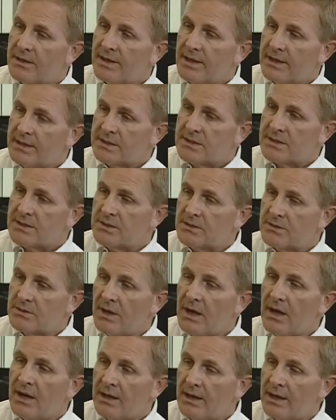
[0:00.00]
thanks to
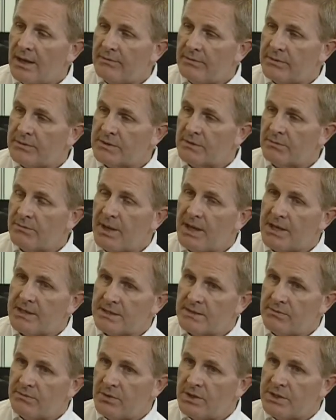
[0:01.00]
high levels of
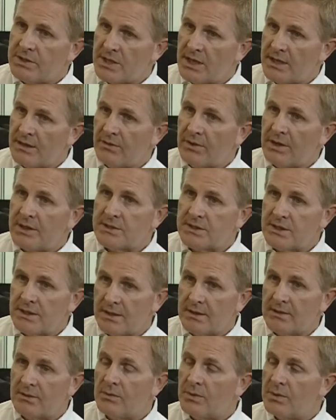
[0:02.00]
passive regeneration
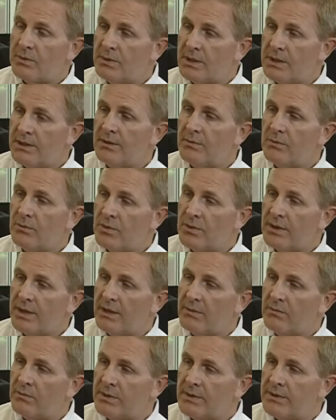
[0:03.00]
that we think we'll
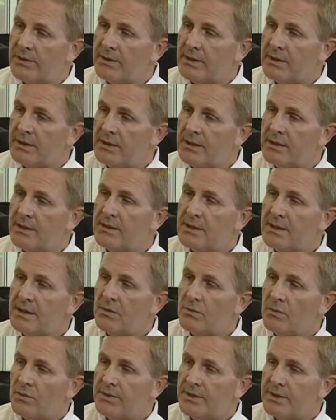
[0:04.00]
get with the
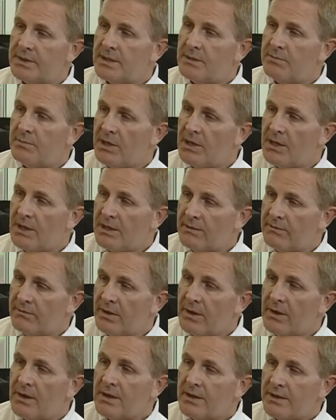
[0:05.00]
DPF,
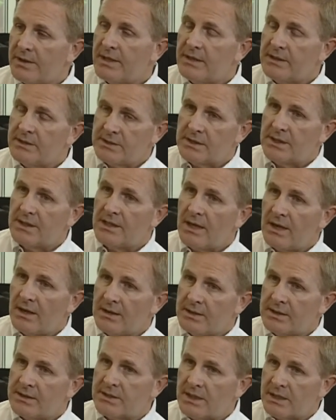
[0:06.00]
thanks to the
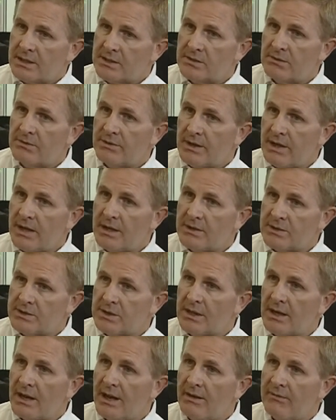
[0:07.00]
architecture of the
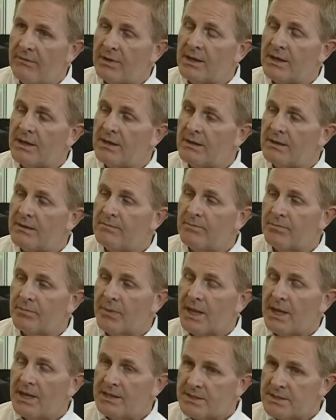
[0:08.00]
engine having
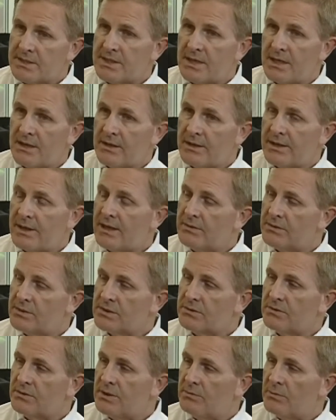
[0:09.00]
SCR
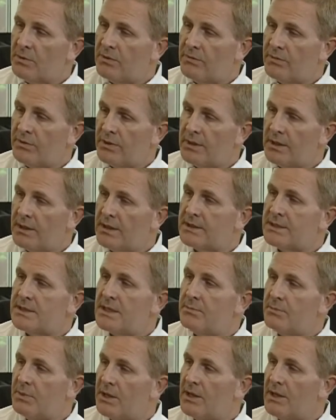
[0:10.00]
downstream of the
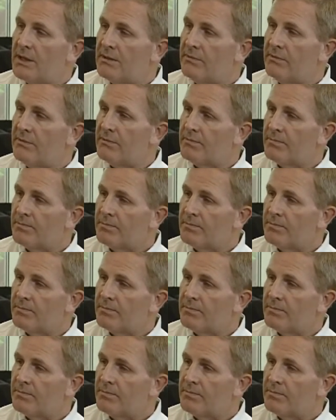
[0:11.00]
DPF.